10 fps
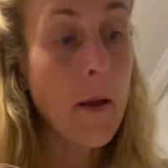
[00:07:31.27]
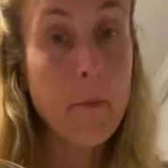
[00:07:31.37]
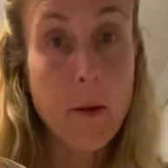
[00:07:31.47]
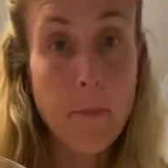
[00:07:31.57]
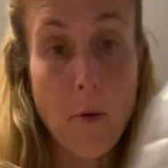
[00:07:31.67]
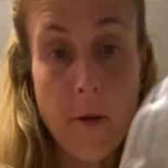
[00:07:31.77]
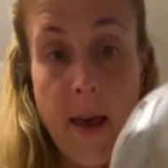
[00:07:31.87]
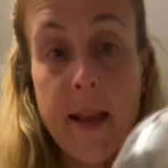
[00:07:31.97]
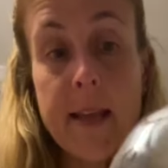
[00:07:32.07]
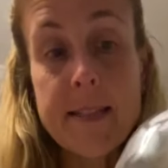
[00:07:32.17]
I'm going to pour
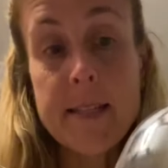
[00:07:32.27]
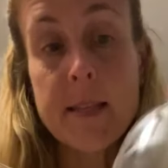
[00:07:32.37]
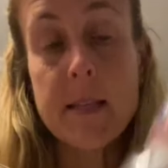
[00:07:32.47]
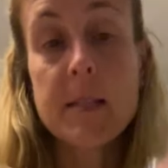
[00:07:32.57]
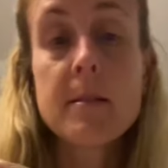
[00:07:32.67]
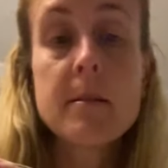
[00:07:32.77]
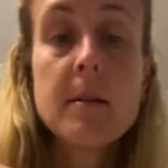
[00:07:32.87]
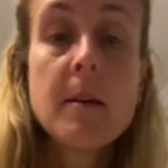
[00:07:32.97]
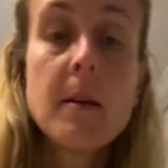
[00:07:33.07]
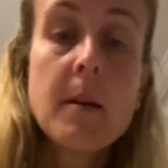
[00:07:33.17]
that into this
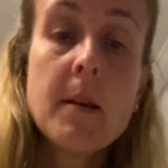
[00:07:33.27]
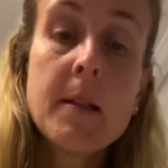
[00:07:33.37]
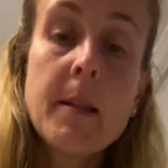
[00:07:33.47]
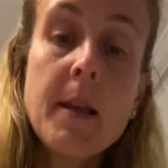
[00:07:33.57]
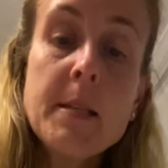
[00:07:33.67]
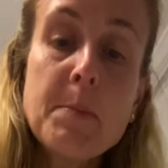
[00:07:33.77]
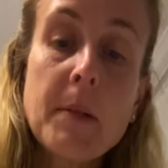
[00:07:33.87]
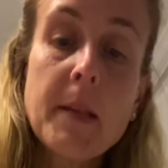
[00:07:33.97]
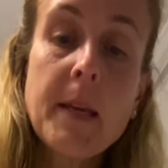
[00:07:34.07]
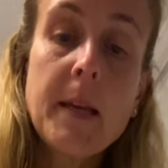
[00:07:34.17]
nice
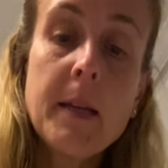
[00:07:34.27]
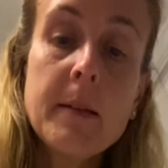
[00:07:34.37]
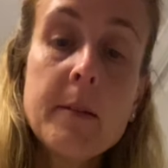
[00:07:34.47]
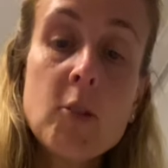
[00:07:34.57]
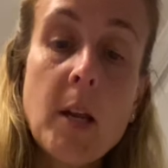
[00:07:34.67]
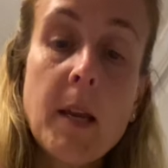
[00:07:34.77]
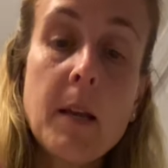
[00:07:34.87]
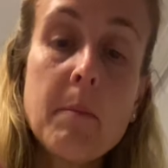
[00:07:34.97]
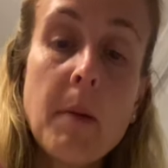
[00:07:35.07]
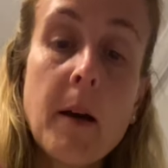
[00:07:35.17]
plain
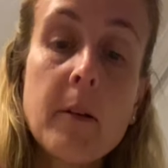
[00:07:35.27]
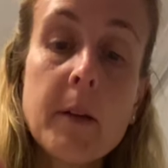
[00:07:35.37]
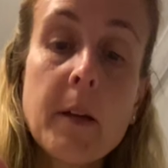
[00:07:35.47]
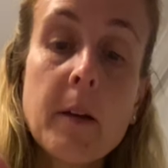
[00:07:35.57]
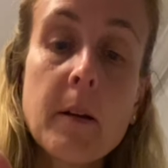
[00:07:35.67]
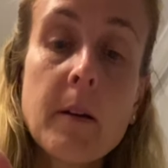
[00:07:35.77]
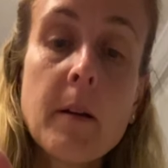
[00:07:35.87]
Jane bottle here.